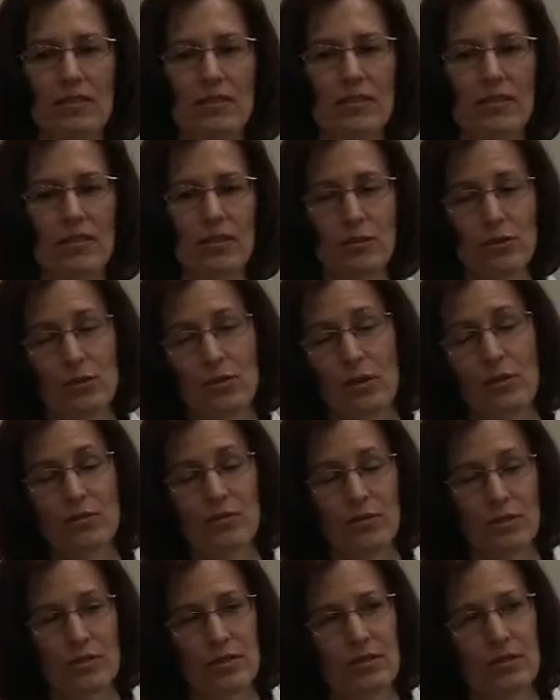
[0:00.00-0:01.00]
Those are
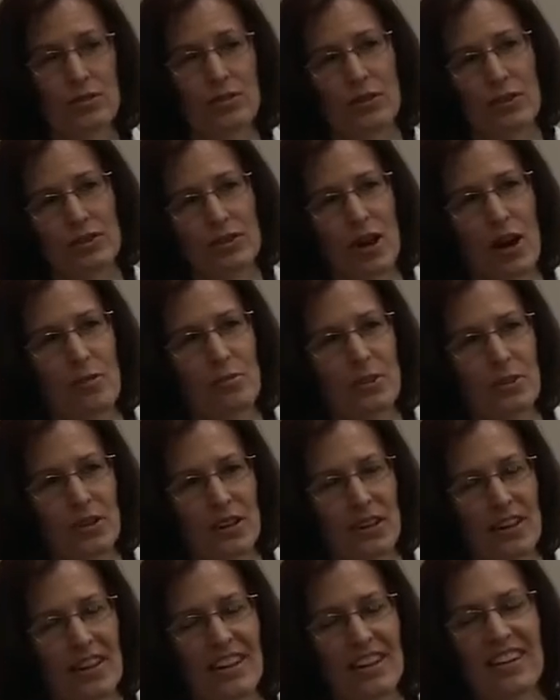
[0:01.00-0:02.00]
our top
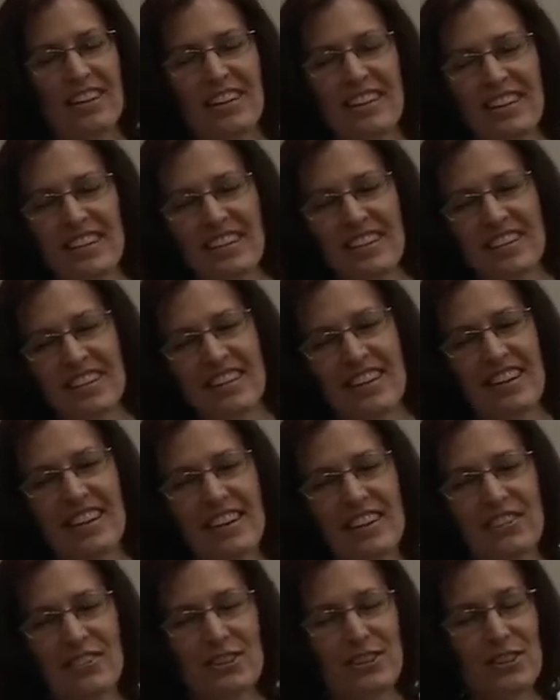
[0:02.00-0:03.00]
three,
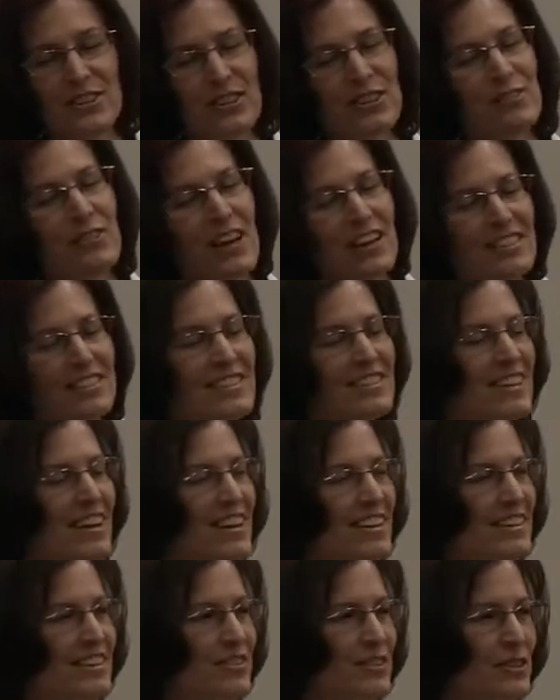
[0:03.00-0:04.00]
which you can imagine is kind
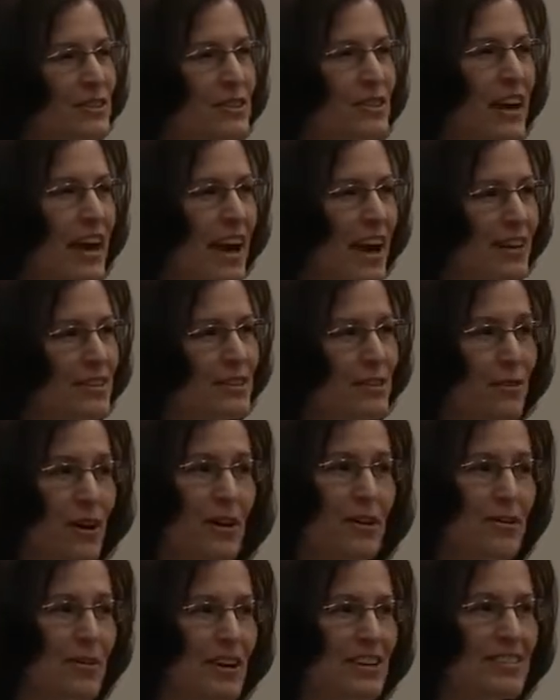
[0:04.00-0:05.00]
of difficult to ask the right
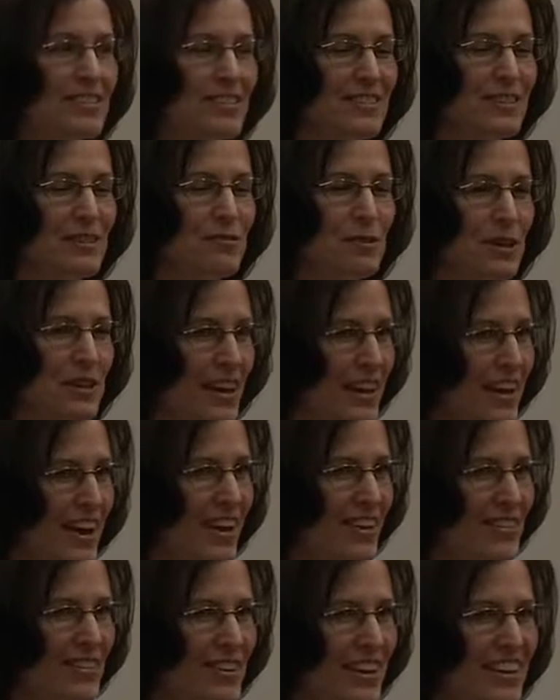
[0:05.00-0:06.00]
questions to bring that
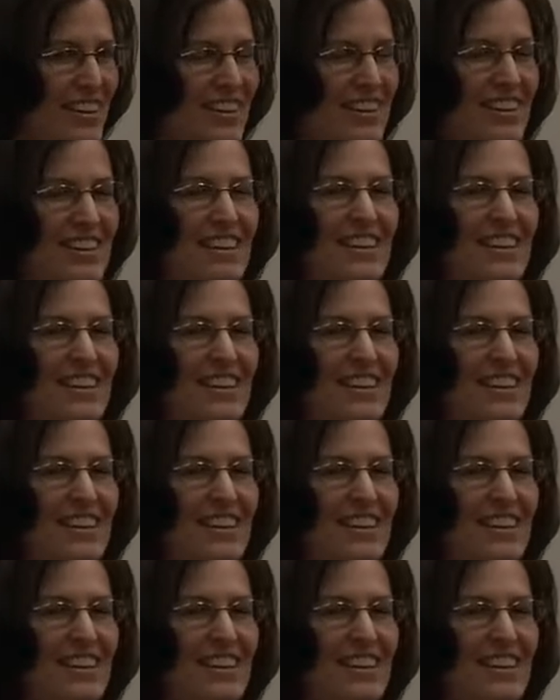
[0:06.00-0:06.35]
out, right?